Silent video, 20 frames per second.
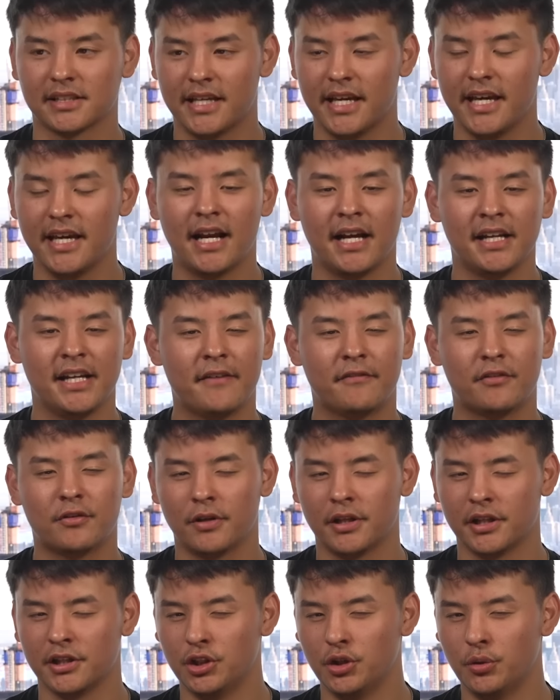kid, I never
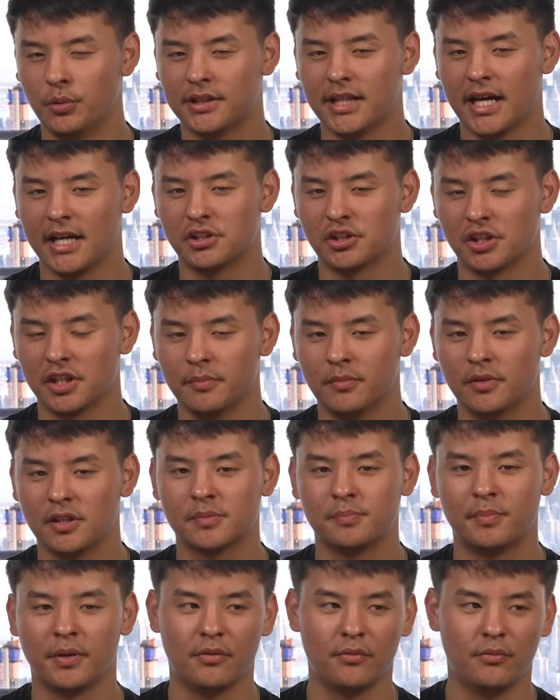really knew what that dream was,
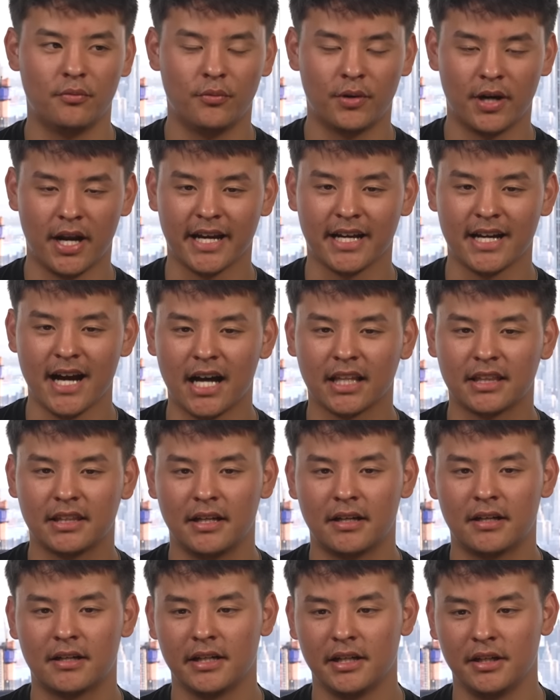but when I got
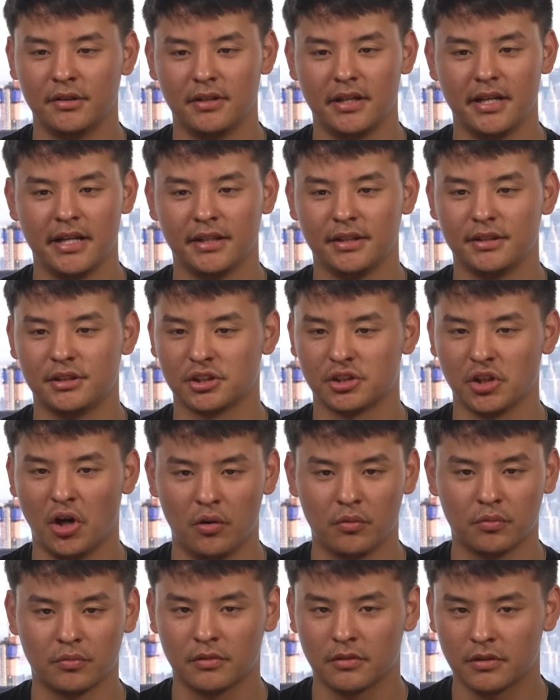there, it, it, just
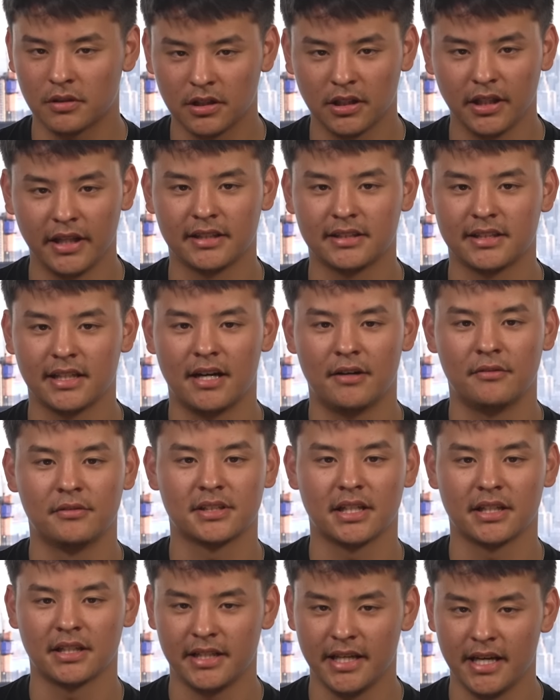all clicked, and I was
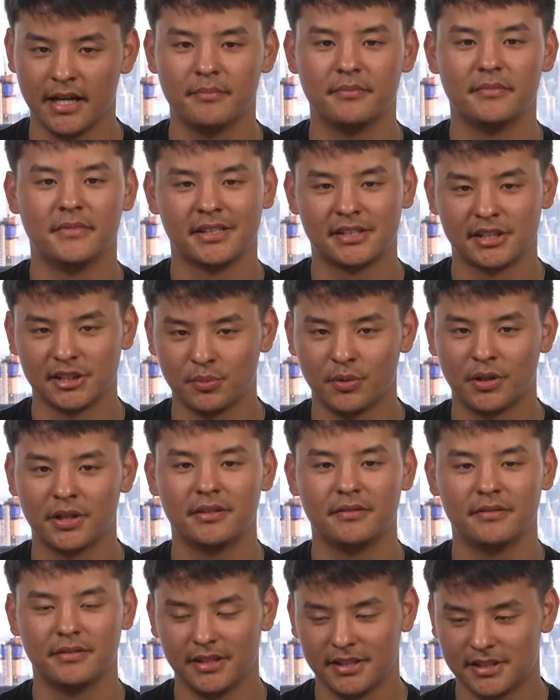like, "Yep, this is what
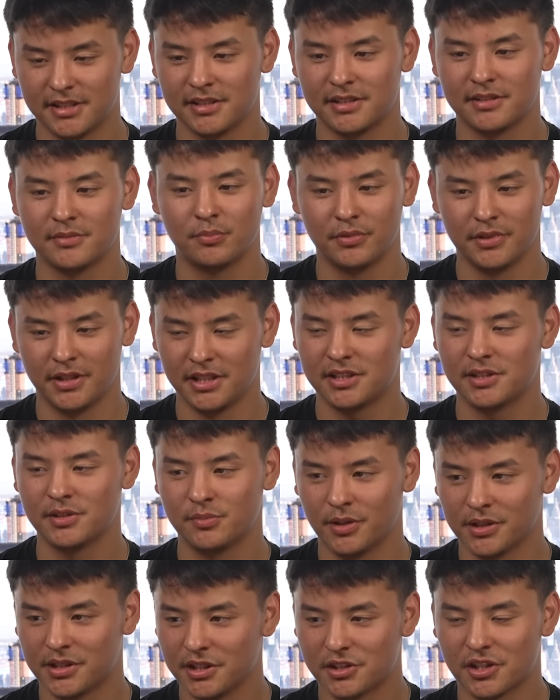it. This is this is
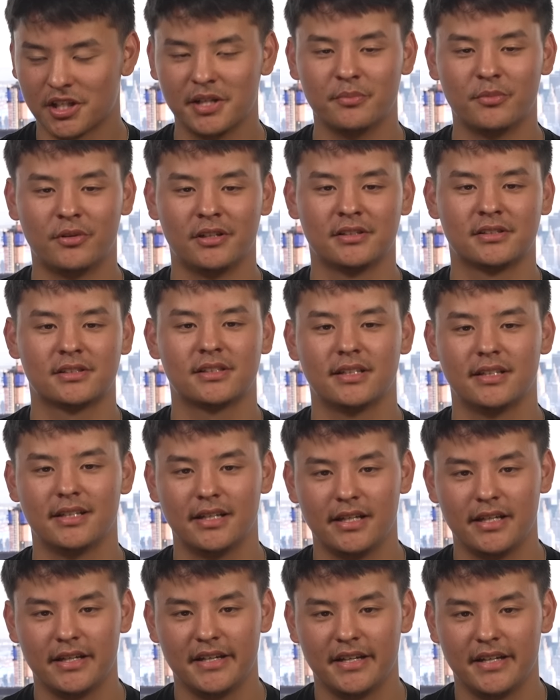what the dream was,"
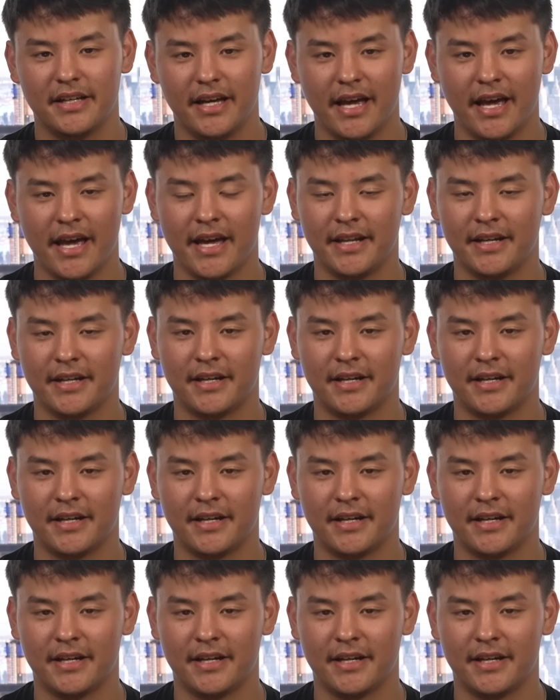and